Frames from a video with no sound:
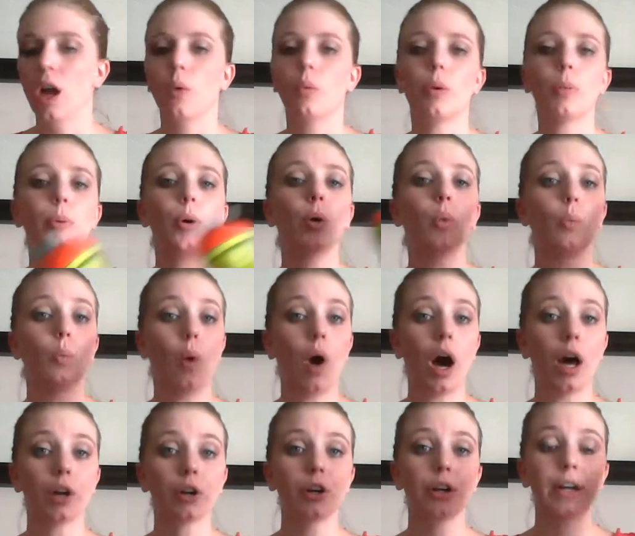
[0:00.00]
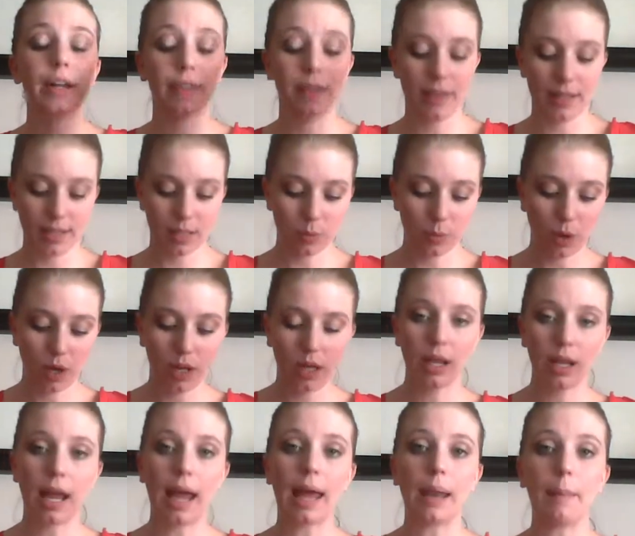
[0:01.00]
We put water in this
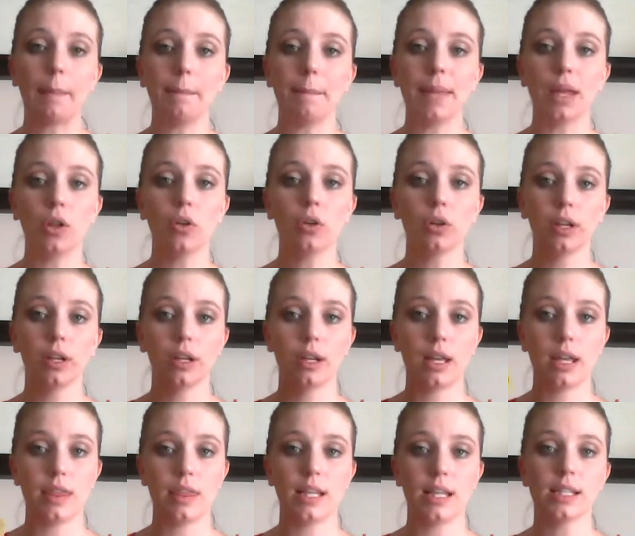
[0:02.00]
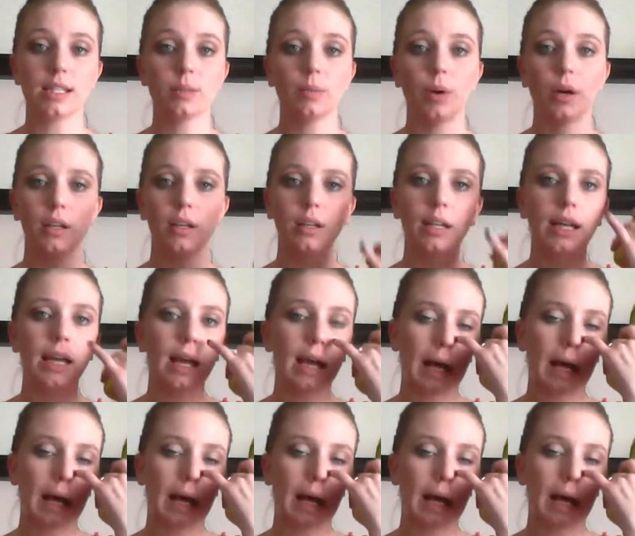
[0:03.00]
one and milk in this one,